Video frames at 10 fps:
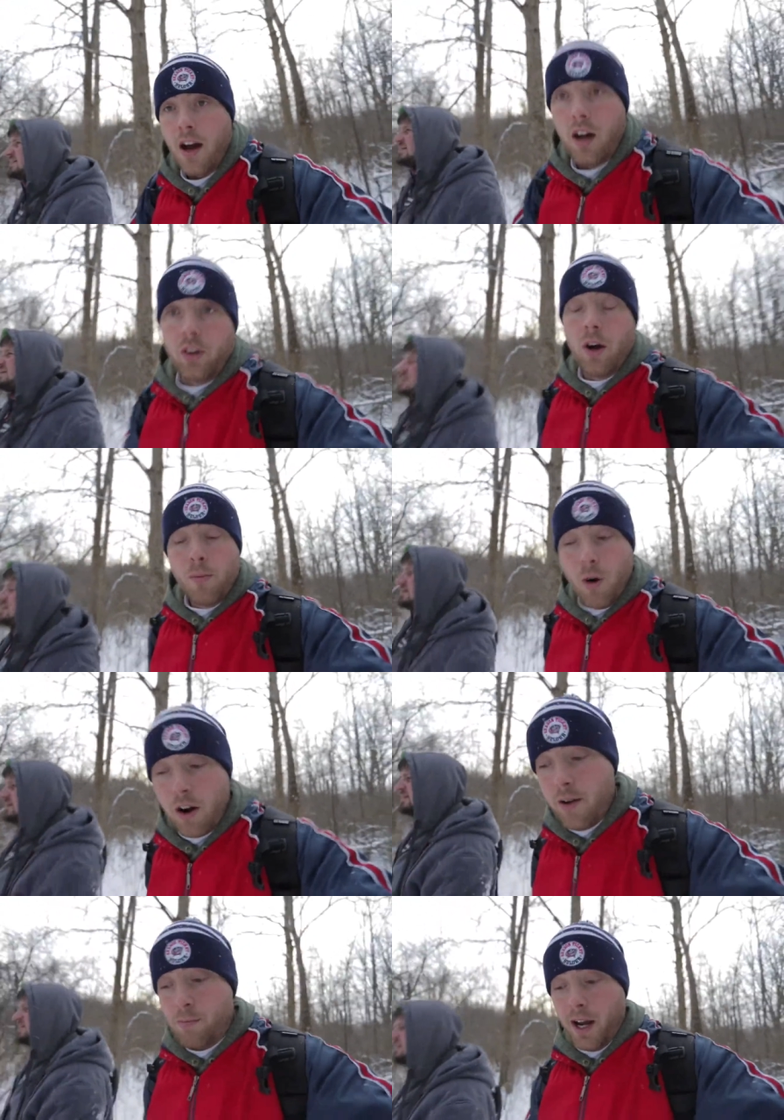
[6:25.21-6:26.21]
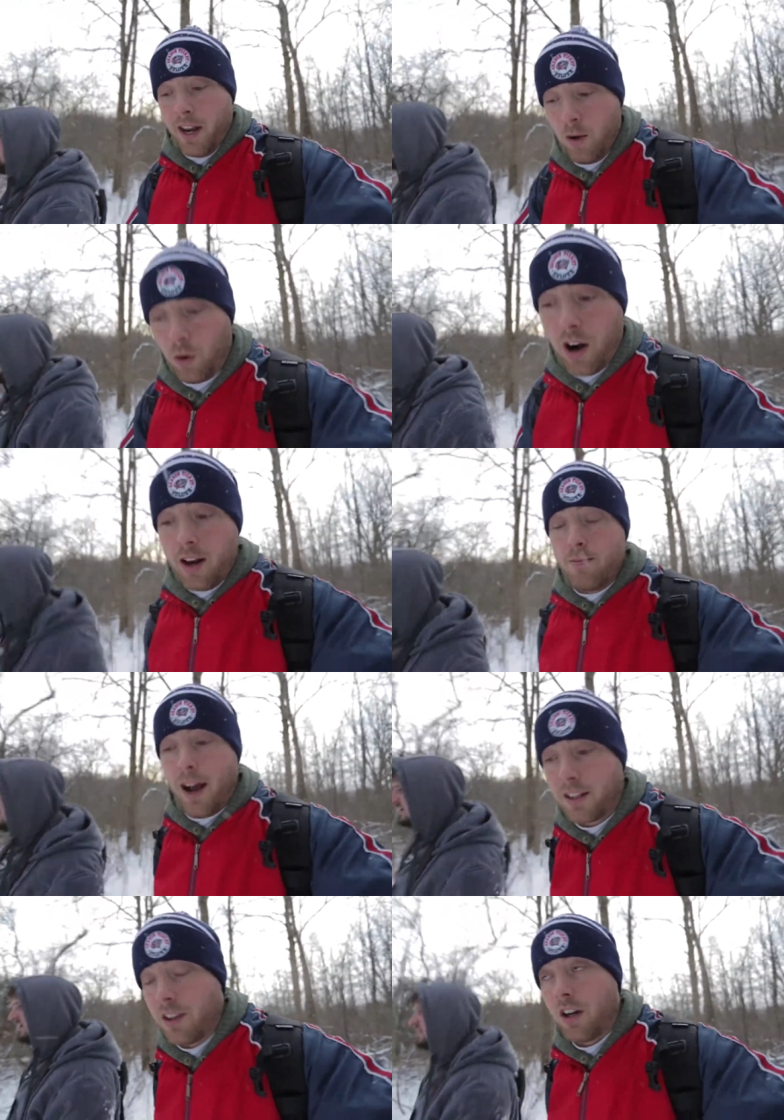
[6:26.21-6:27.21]
I'll know more, but we're heading
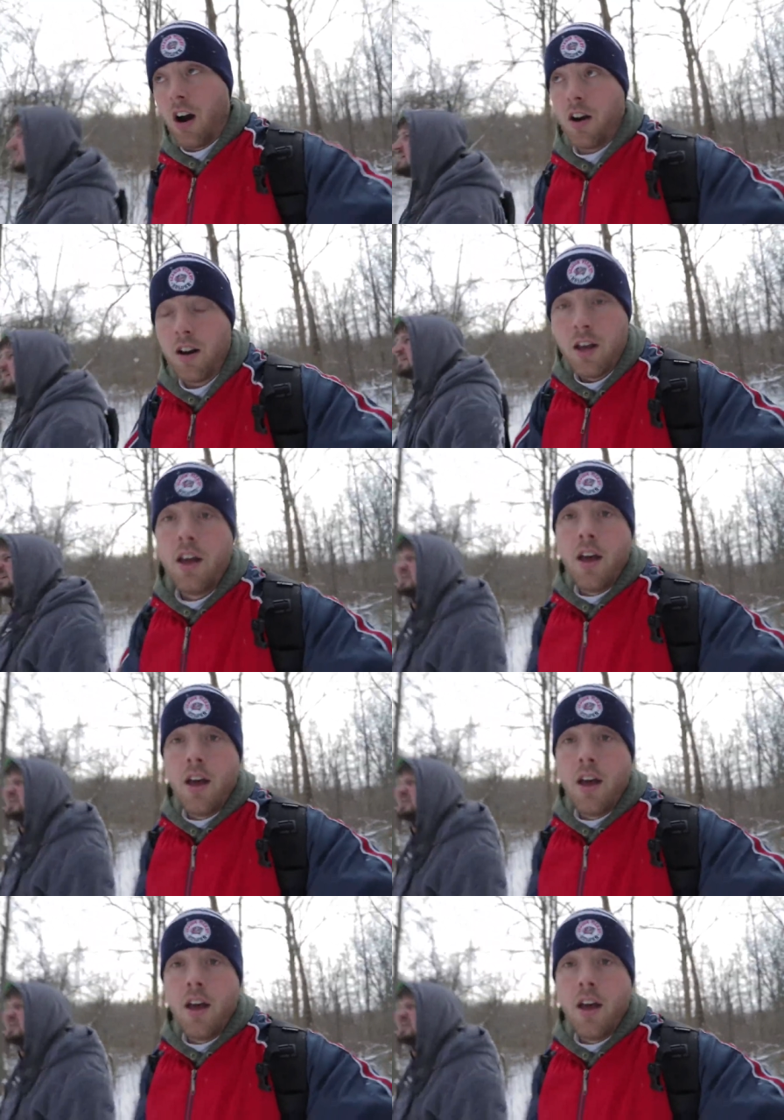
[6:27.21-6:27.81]
back to the car